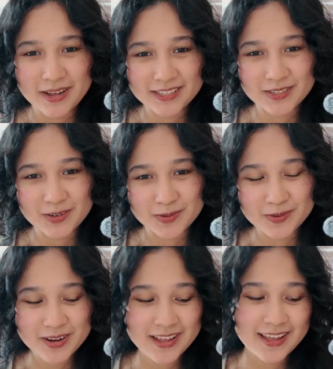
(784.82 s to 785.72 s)
has her
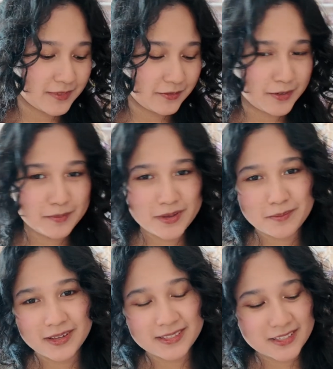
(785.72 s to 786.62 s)
own. For me and
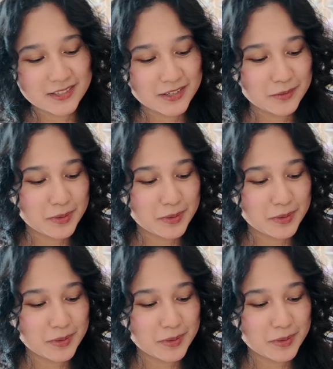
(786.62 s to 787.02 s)
my sister,